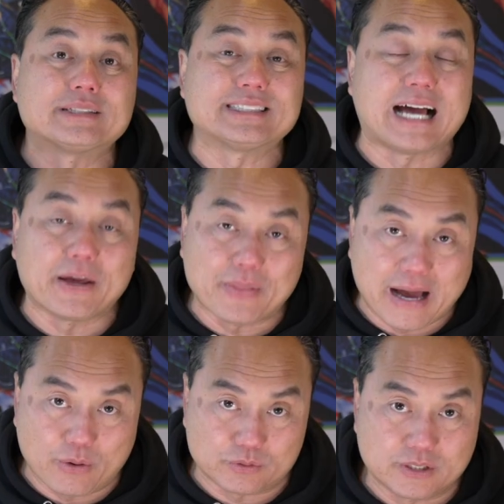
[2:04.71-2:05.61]
side of the
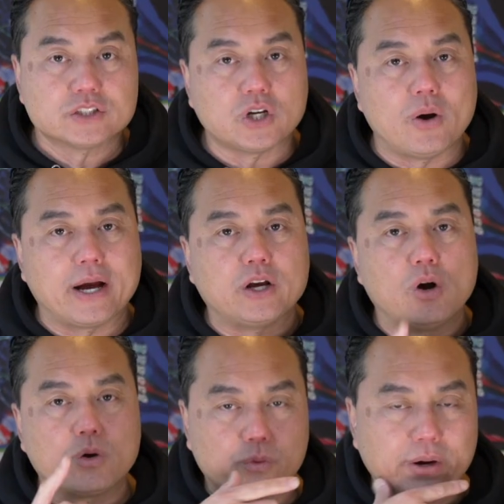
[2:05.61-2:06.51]
house. So I
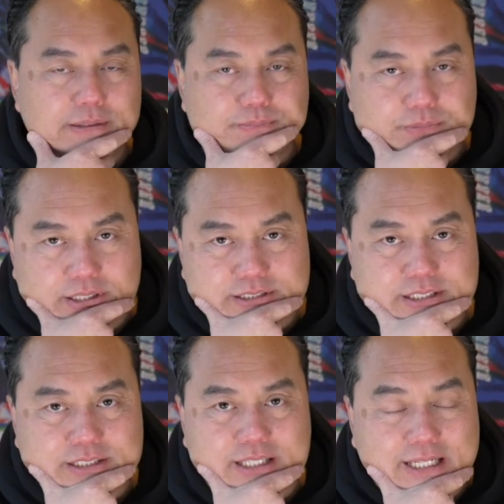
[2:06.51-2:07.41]
go, great, this
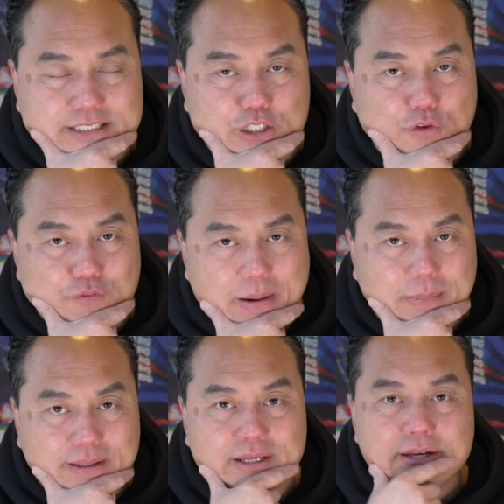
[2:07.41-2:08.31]
is single
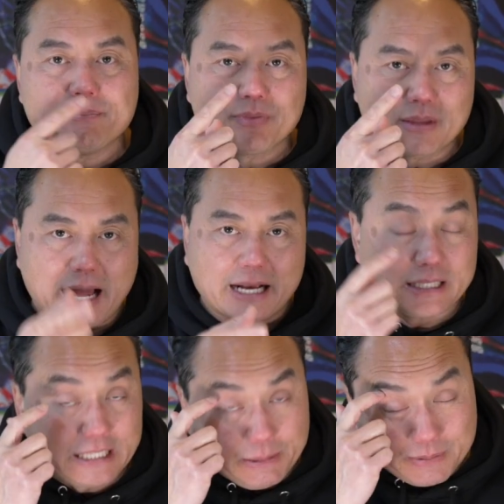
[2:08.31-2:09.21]
family. I
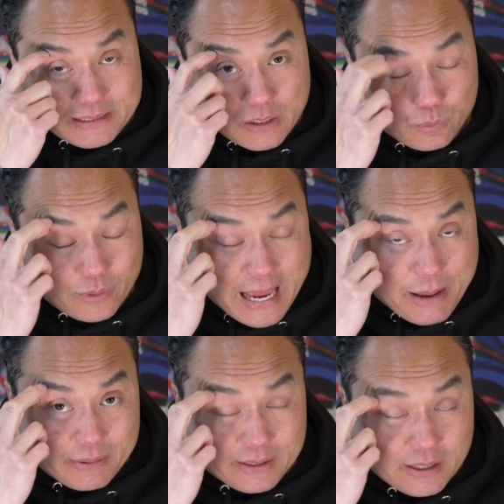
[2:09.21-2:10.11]
can keep this house and
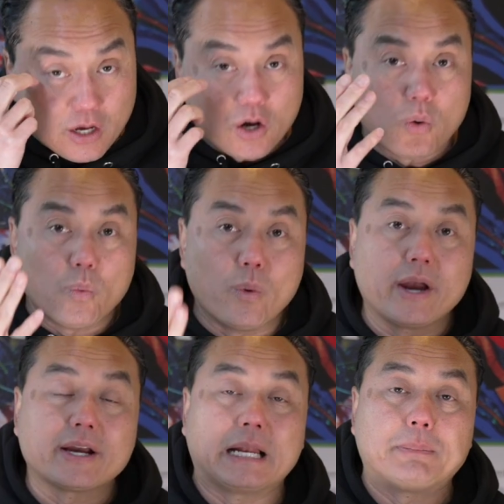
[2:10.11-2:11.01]
rehab it.
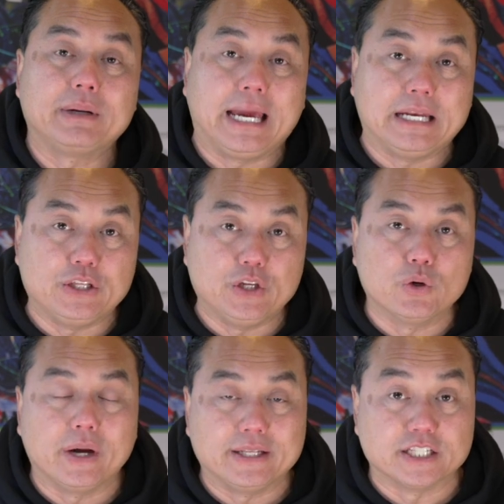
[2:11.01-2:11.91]
Where can I put an
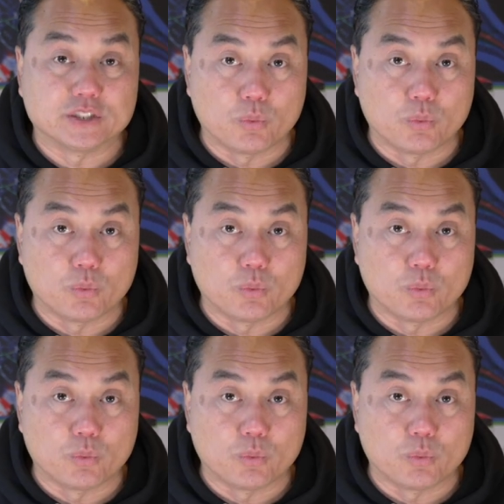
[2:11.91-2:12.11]
ADU and does it